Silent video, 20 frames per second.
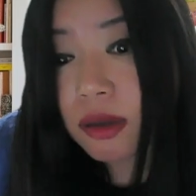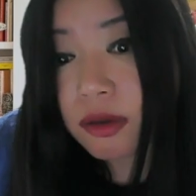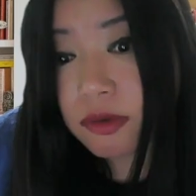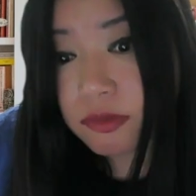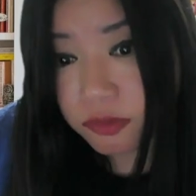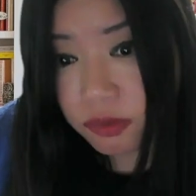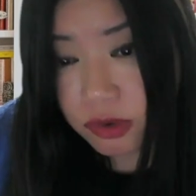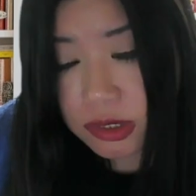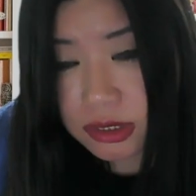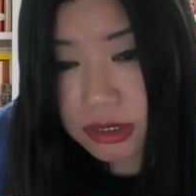
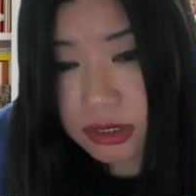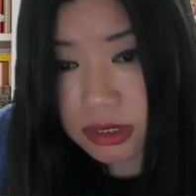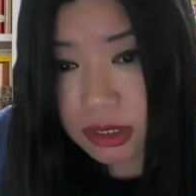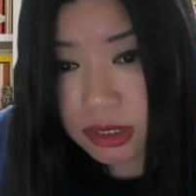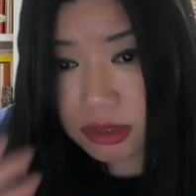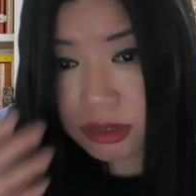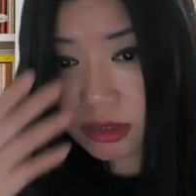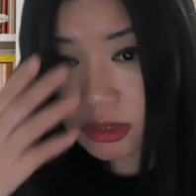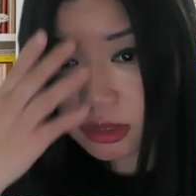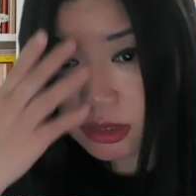For
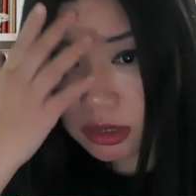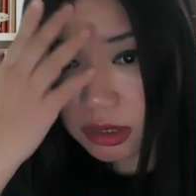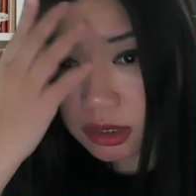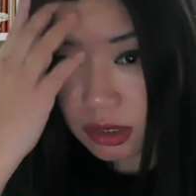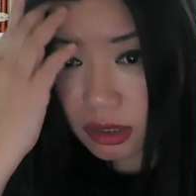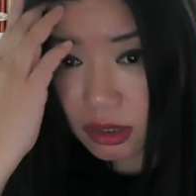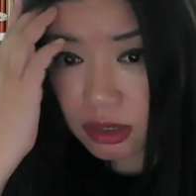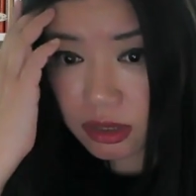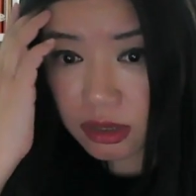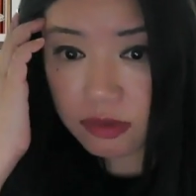instance,
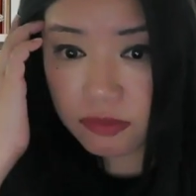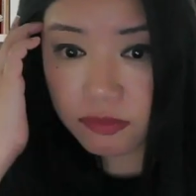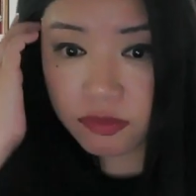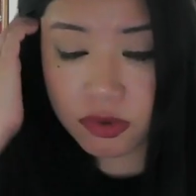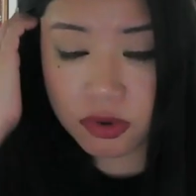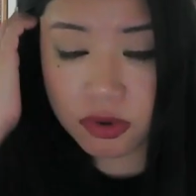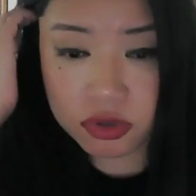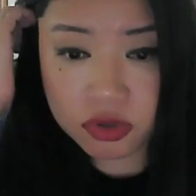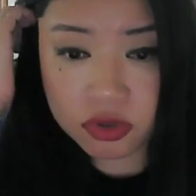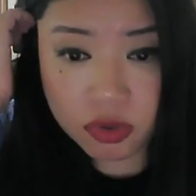if
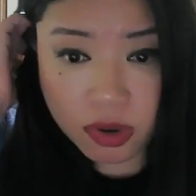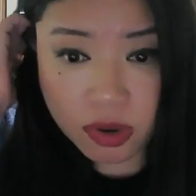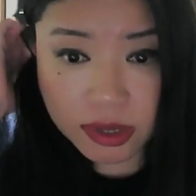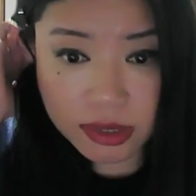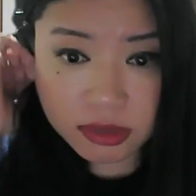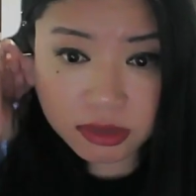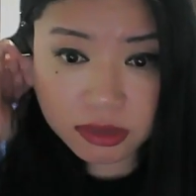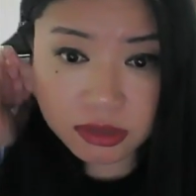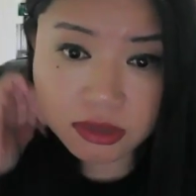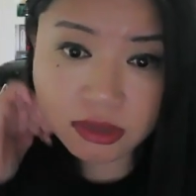you're
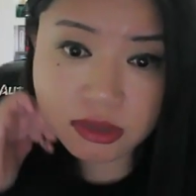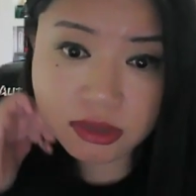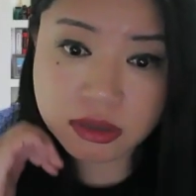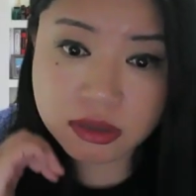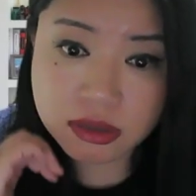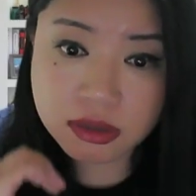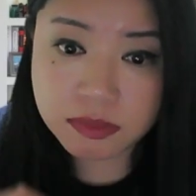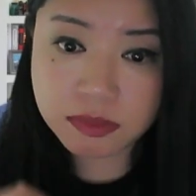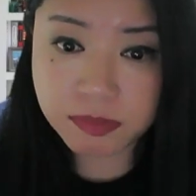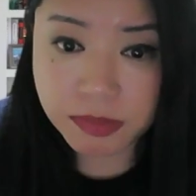trying
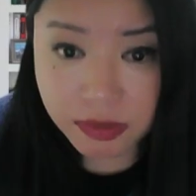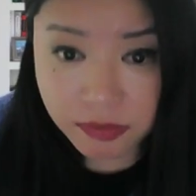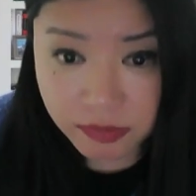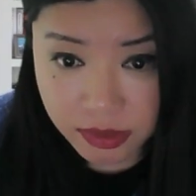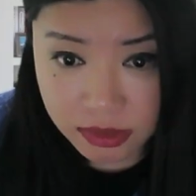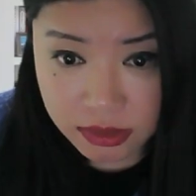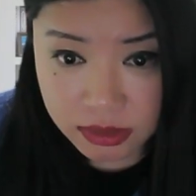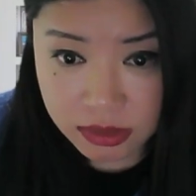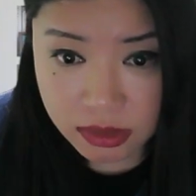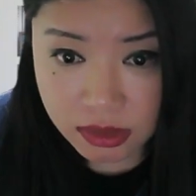to
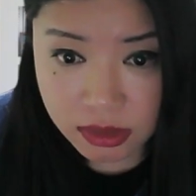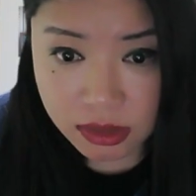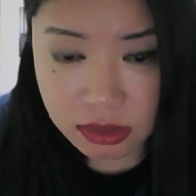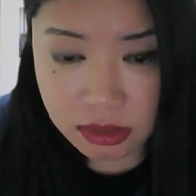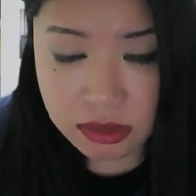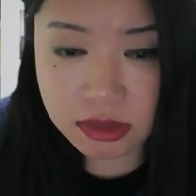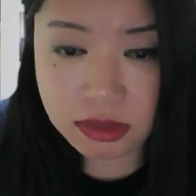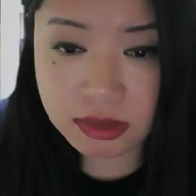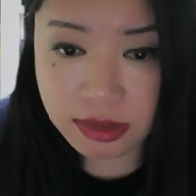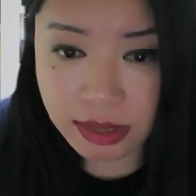pivot
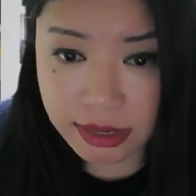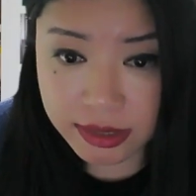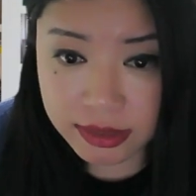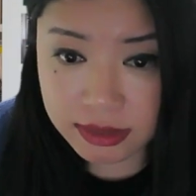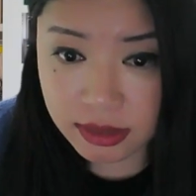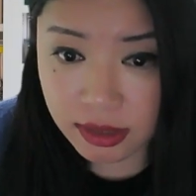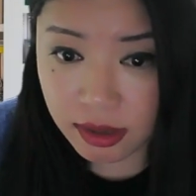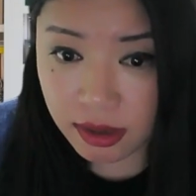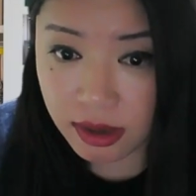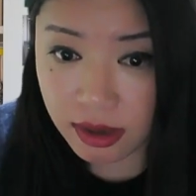into
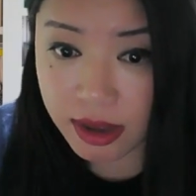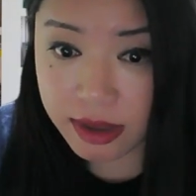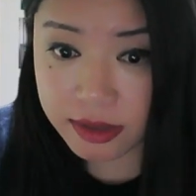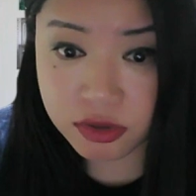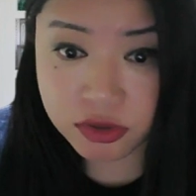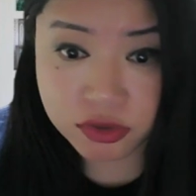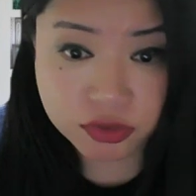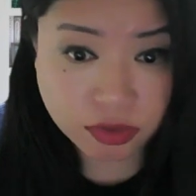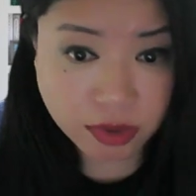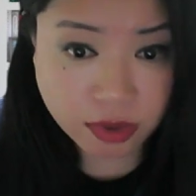data and
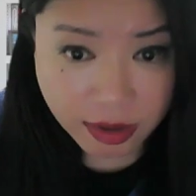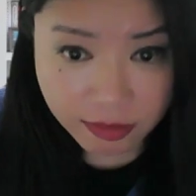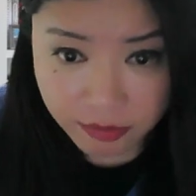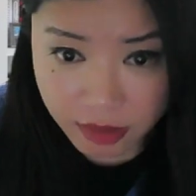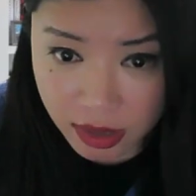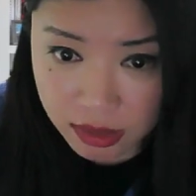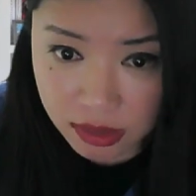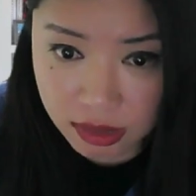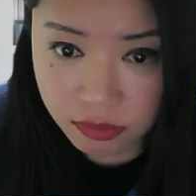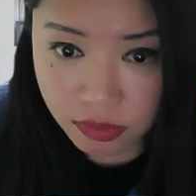you don't have
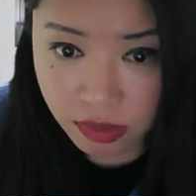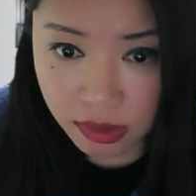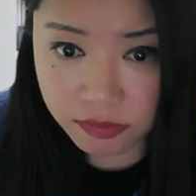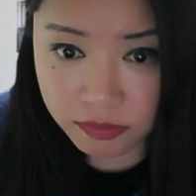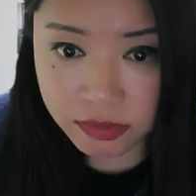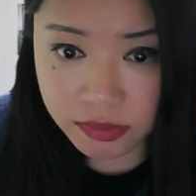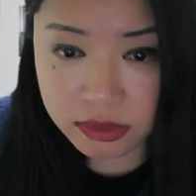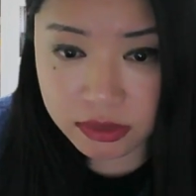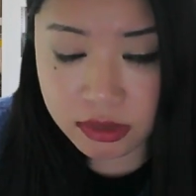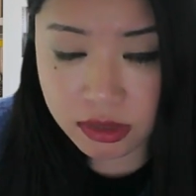any
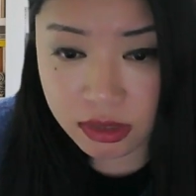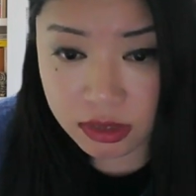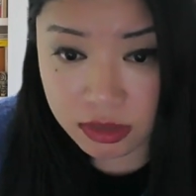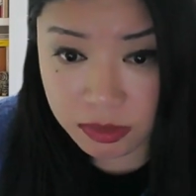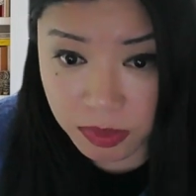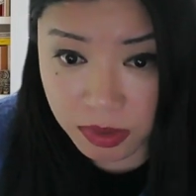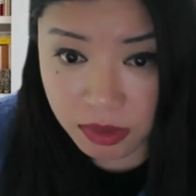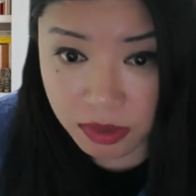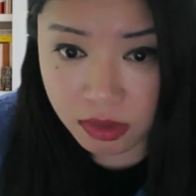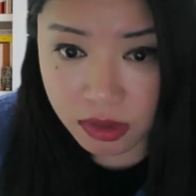relevant
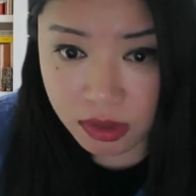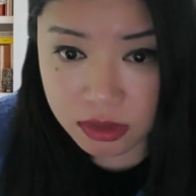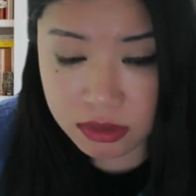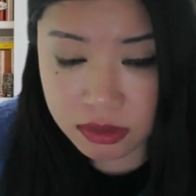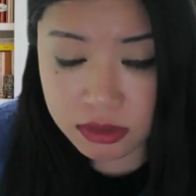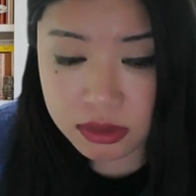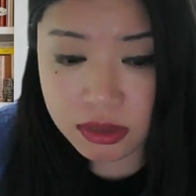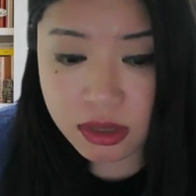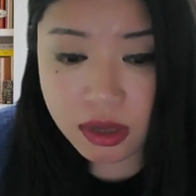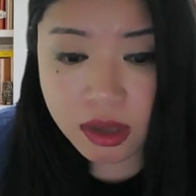
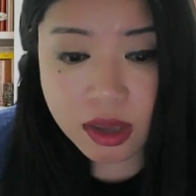experience,